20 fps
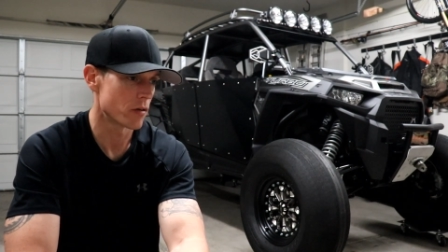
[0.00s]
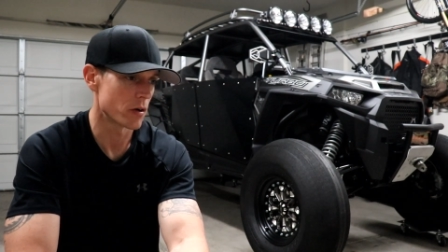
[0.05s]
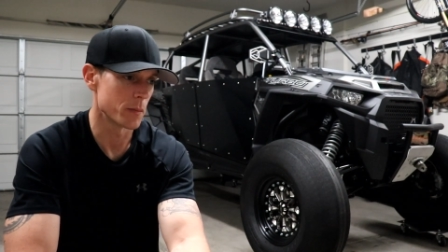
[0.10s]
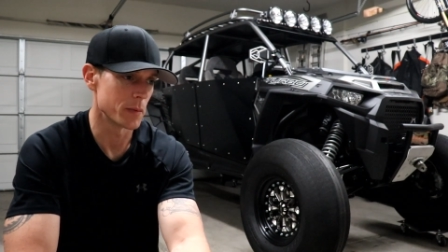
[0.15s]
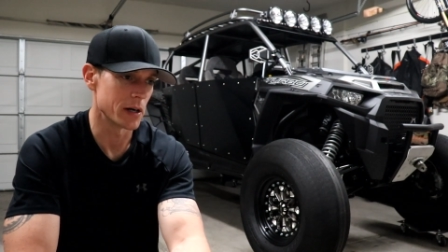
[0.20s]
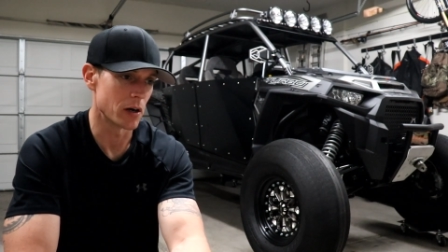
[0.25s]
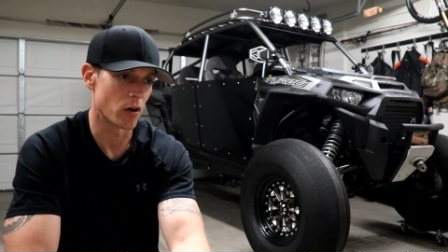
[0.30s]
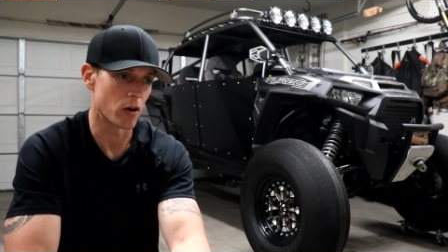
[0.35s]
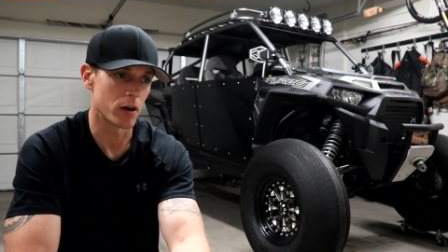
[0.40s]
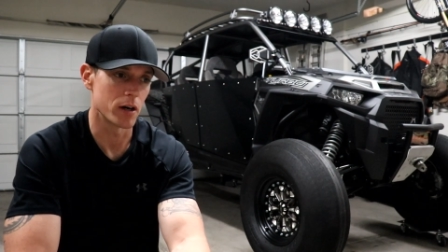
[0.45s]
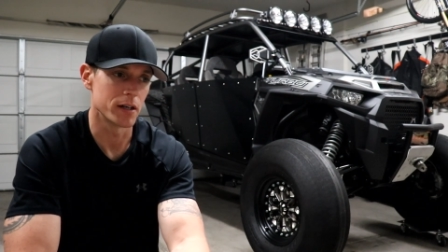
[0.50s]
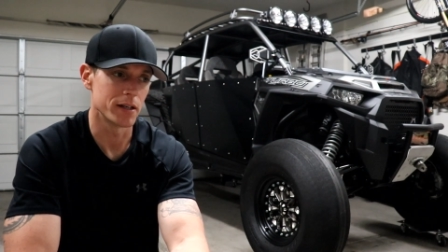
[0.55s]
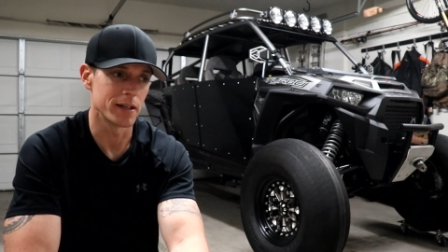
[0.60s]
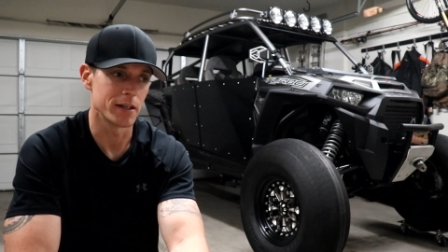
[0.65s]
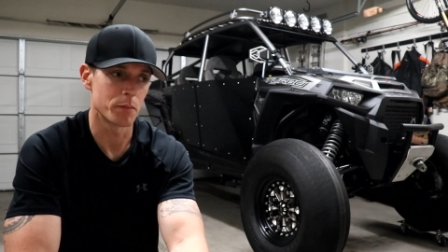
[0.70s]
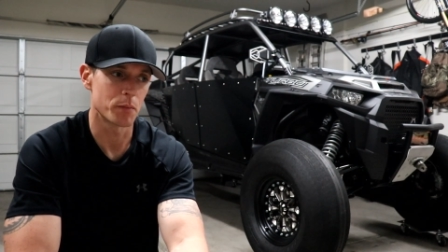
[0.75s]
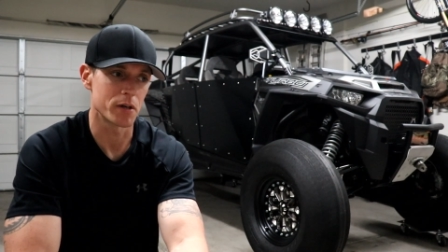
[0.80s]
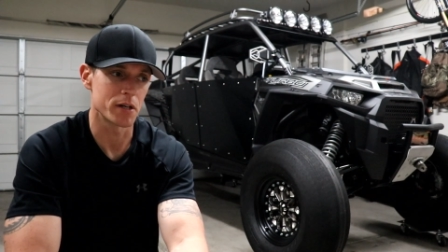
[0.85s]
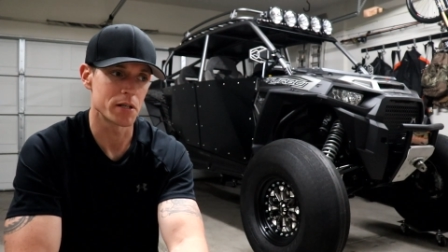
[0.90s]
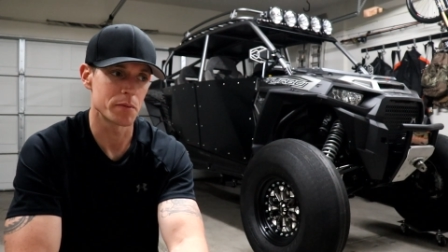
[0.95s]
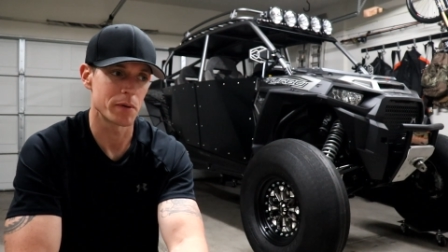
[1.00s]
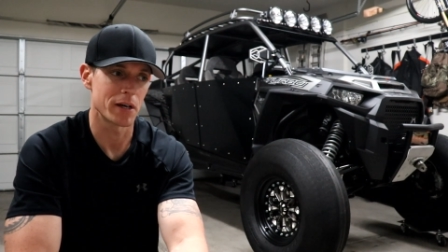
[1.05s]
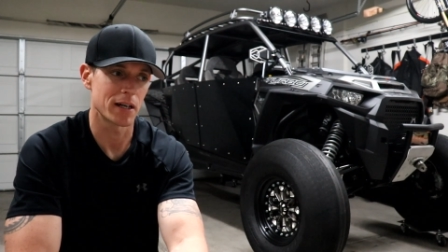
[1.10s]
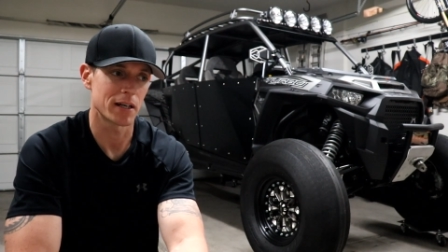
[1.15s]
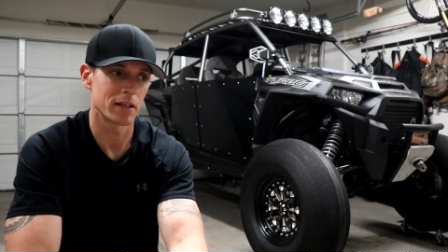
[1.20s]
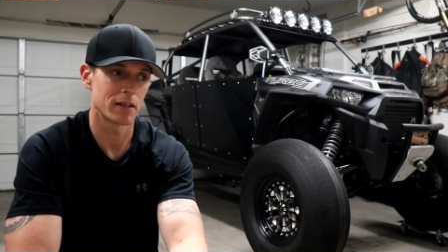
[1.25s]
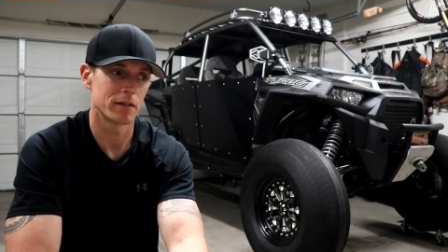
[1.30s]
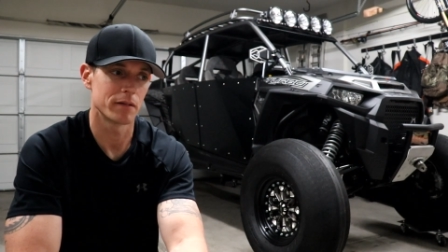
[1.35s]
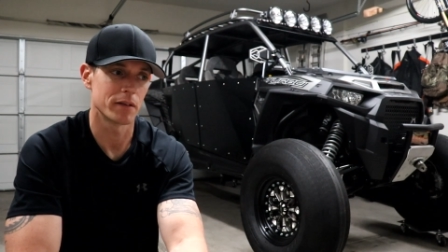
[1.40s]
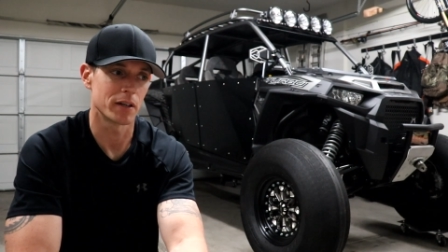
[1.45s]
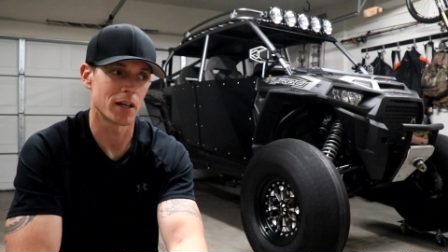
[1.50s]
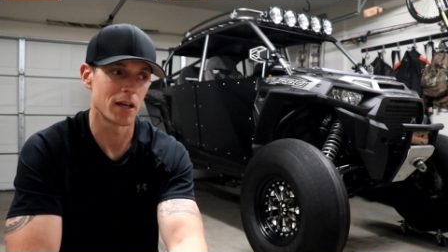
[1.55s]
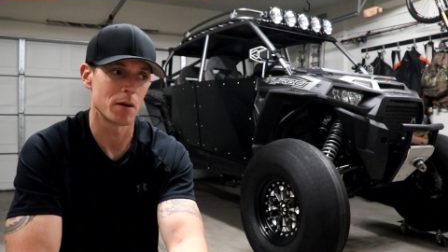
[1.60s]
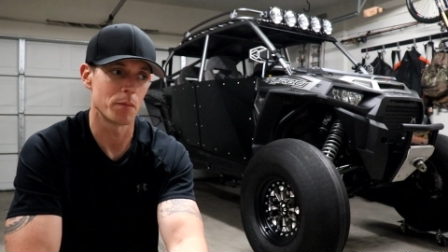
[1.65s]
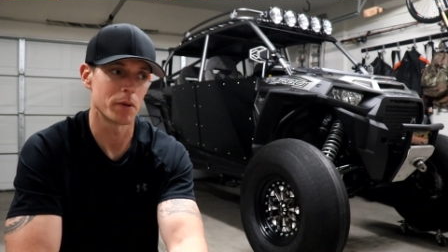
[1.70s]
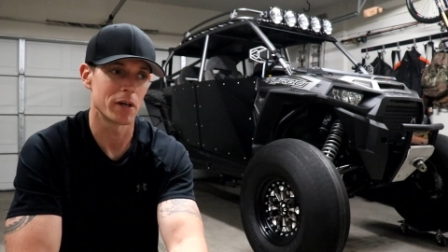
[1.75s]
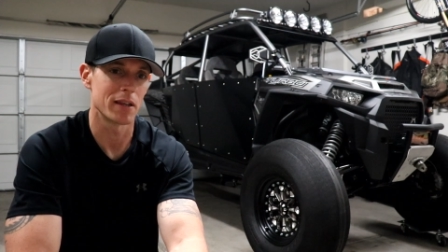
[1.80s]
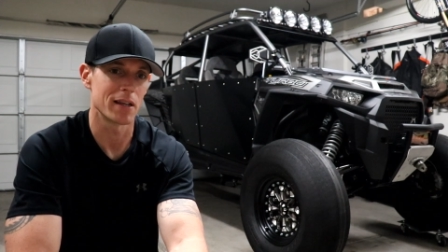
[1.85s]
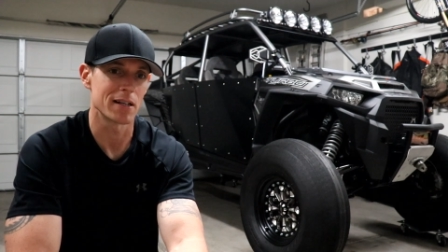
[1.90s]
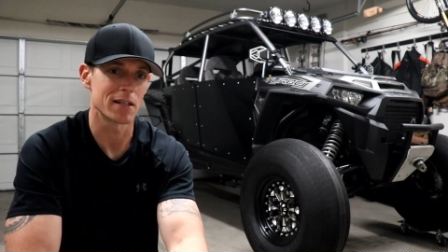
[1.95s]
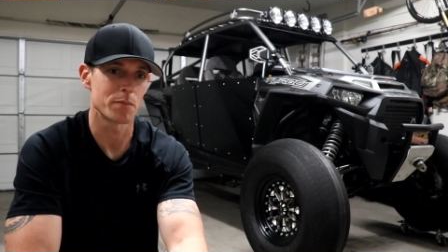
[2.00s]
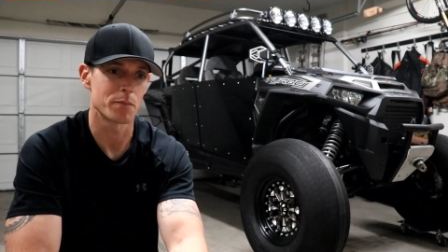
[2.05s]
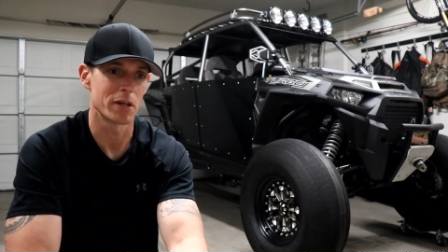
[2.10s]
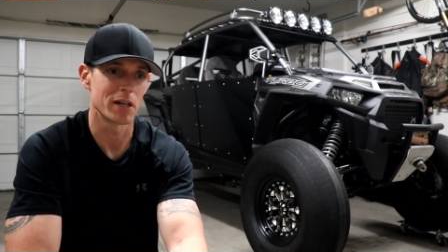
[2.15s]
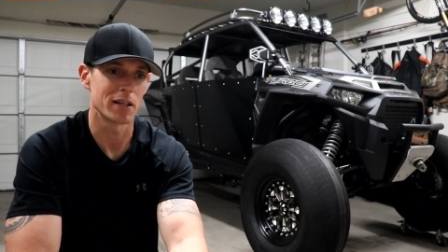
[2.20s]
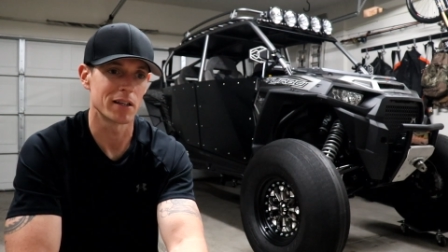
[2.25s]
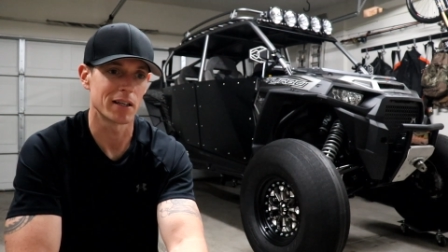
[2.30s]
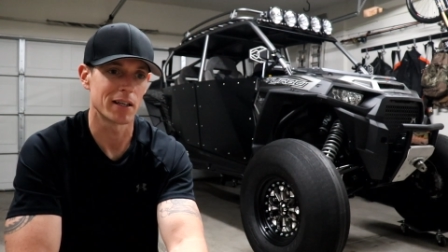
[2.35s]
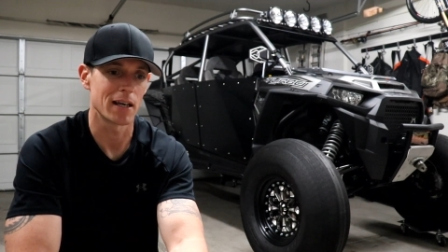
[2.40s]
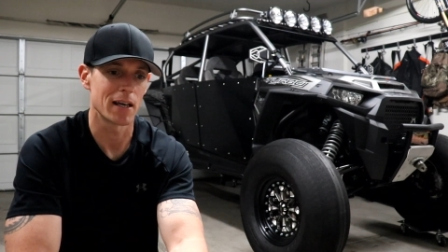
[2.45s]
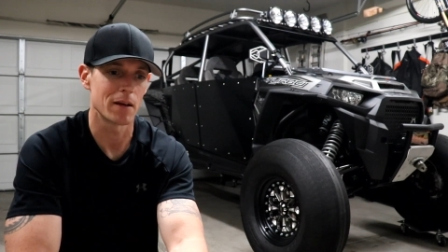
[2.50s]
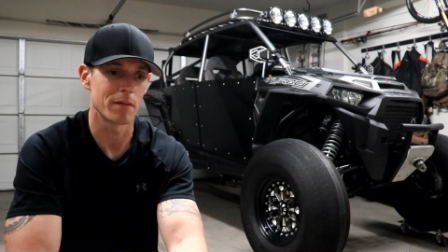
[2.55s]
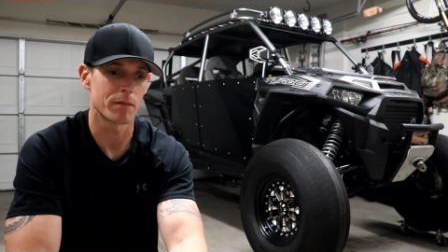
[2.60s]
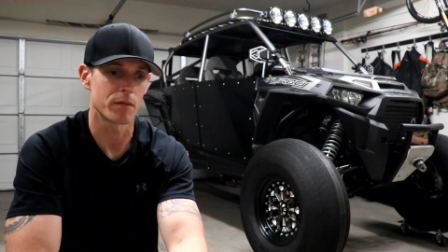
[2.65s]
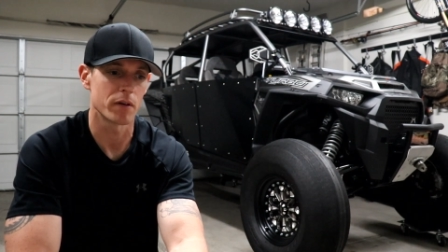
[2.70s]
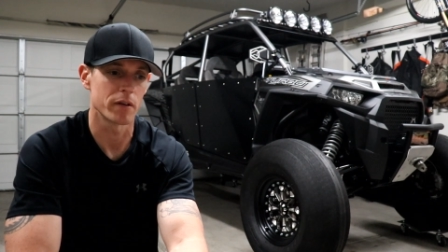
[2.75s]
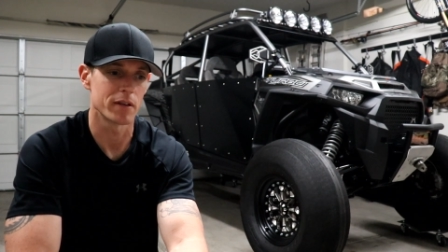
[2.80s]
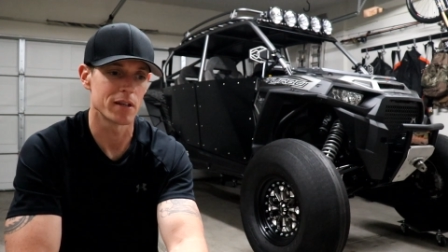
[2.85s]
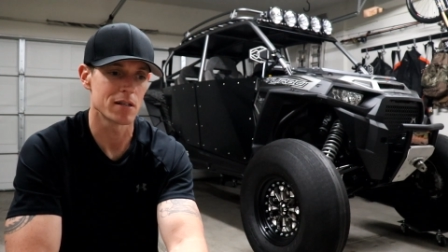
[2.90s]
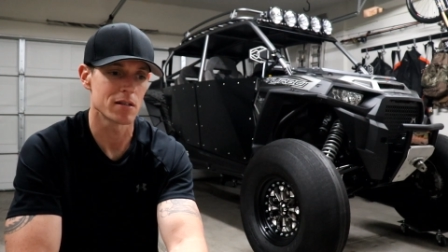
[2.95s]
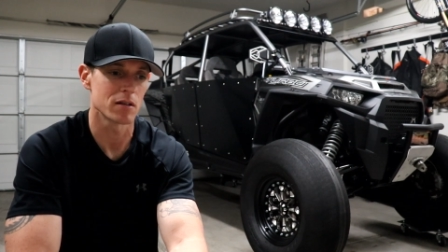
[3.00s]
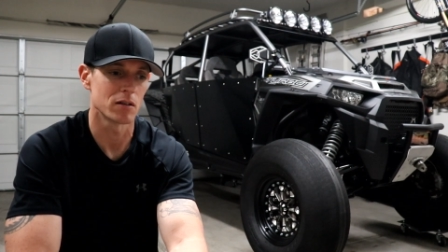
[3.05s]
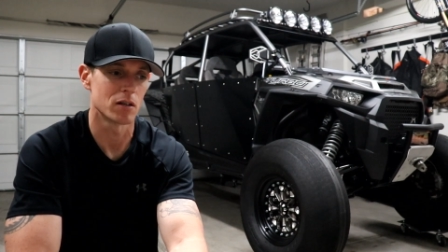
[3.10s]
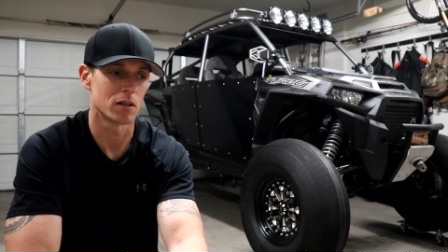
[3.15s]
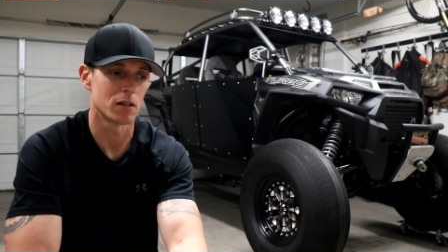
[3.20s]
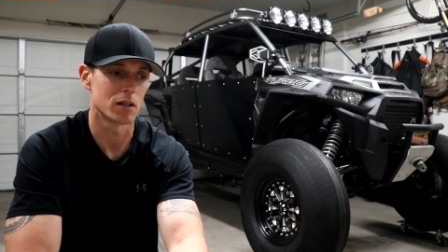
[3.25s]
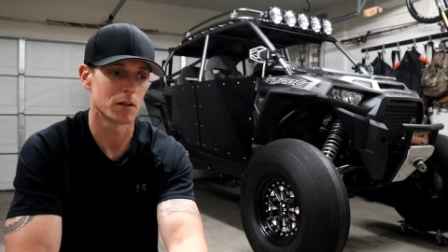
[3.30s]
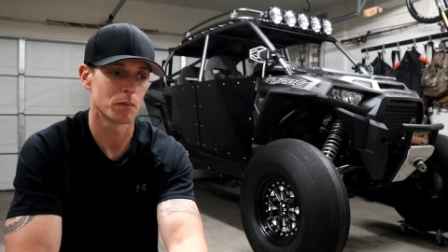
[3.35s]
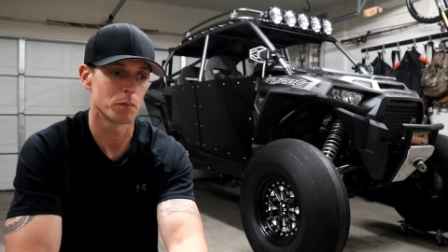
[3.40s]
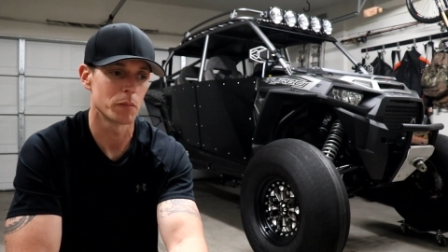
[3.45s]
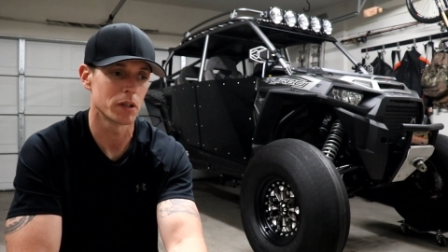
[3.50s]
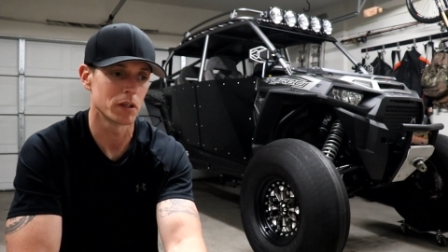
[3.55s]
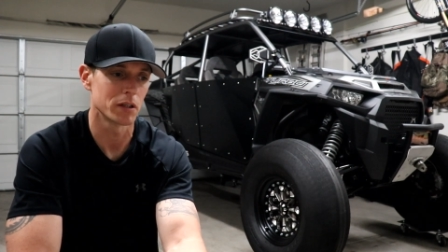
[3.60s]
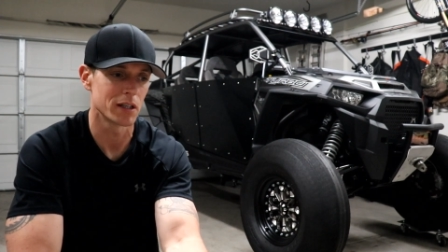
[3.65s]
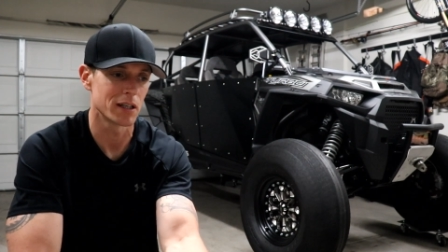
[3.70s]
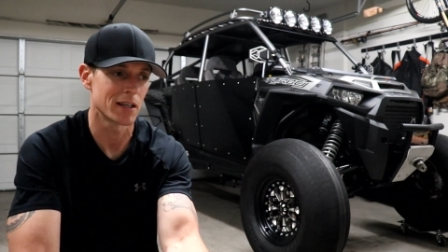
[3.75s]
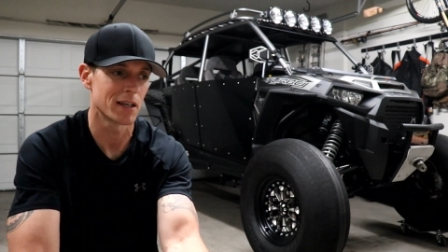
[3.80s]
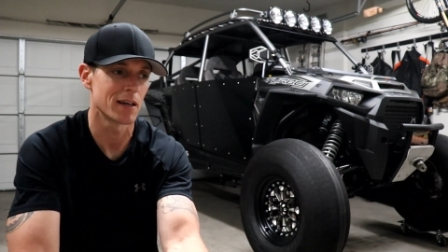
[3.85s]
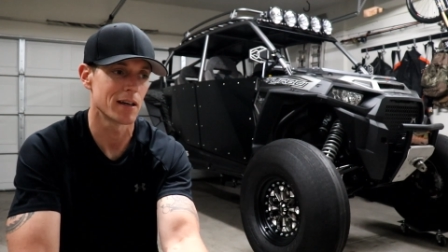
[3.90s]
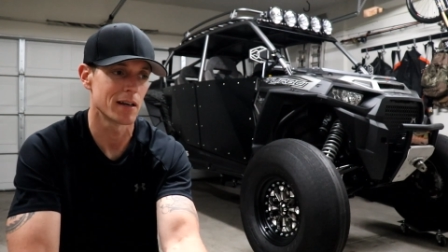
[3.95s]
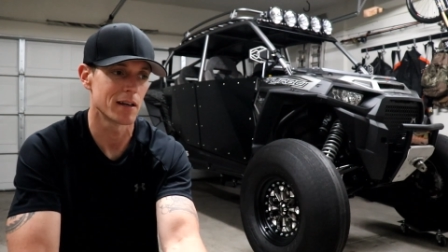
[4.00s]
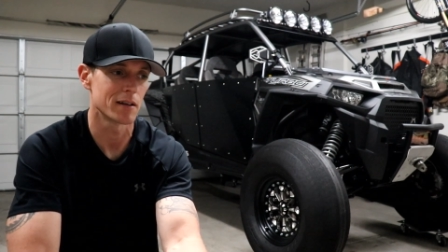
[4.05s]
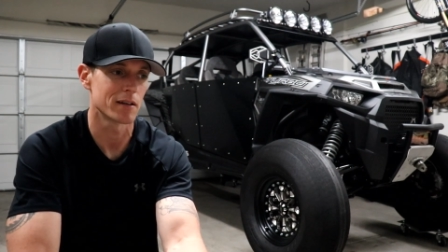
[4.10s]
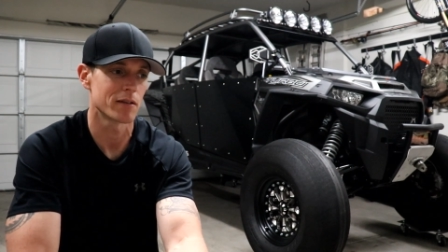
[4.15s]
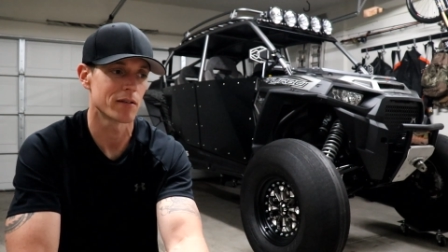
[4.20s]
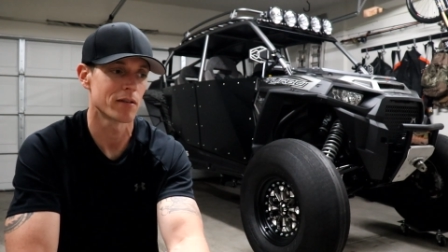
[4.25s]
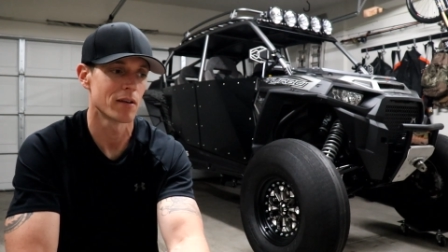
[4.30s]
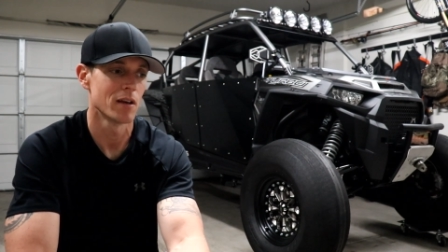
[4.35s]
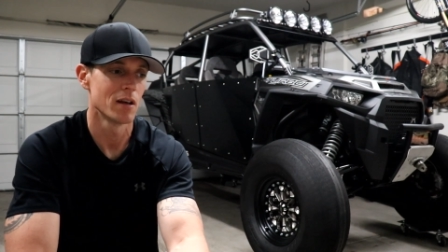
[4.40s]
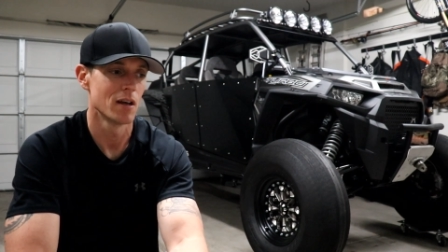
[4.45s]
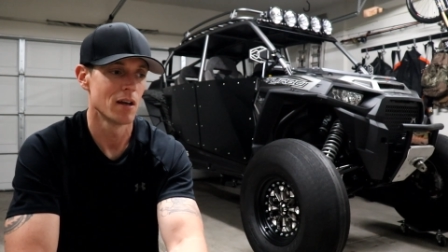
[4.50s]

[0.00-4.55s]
from an R&D perspective, a company that's been in the game for this long, building kits